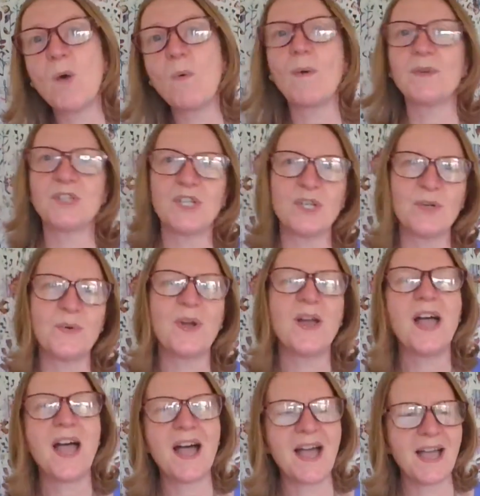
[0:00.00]
what we do,
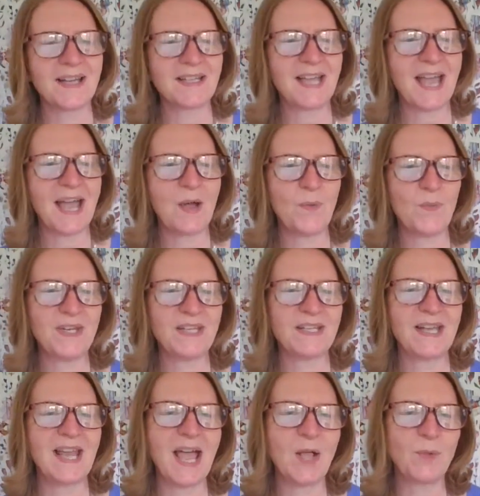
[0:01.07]
and how we can
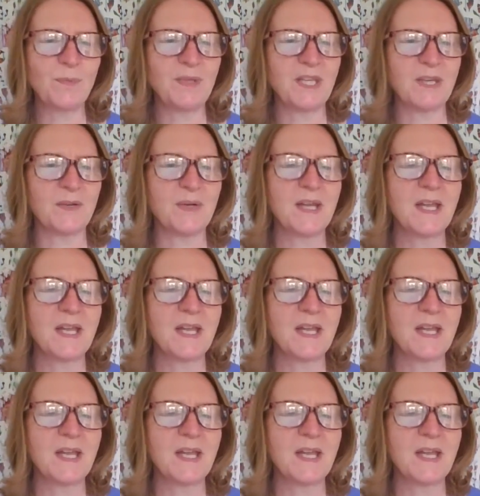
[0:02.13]
help you.